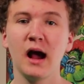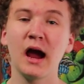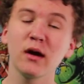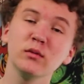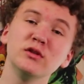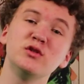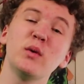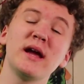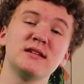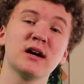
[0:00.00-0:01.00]
I always do
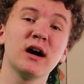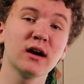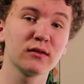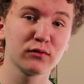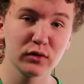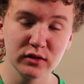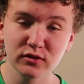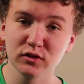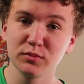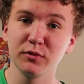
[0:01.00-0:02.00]
a ton of
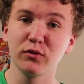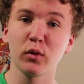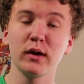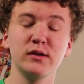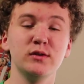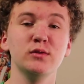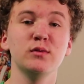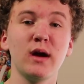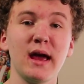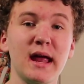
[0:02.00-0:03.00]
research before I
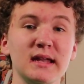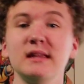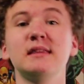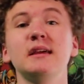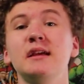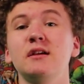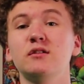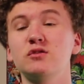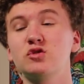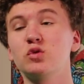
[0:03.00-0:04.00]
do anything
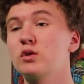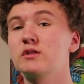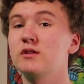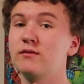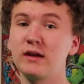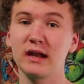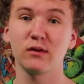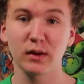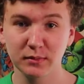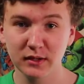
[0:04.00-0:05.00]
sorts of getting
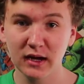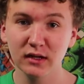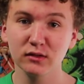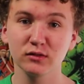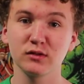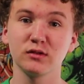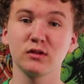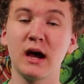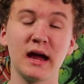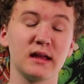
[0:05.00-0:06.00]
reptiles.
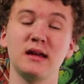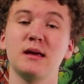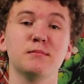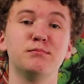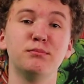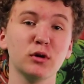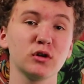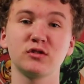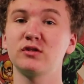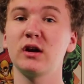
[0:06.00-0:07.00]
I get
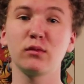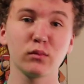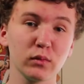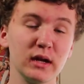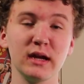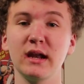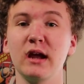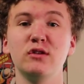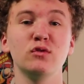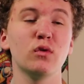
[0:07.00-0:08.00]
books, I read
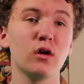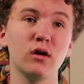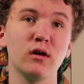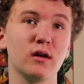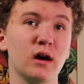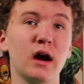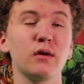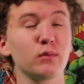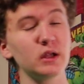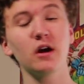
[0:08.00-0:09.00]

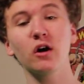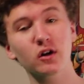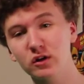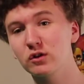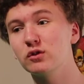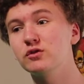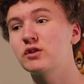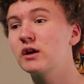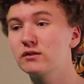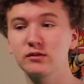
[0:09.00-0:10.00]
articles,
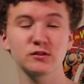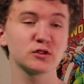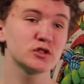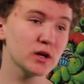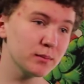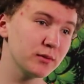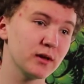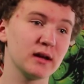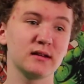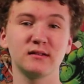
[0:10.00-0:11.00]
I search up
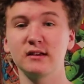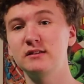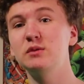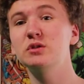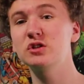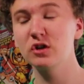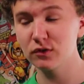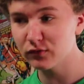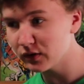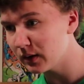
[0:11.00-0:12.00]
things, I see what's good
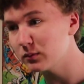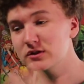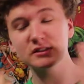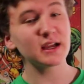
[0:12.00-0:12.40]
for them, what's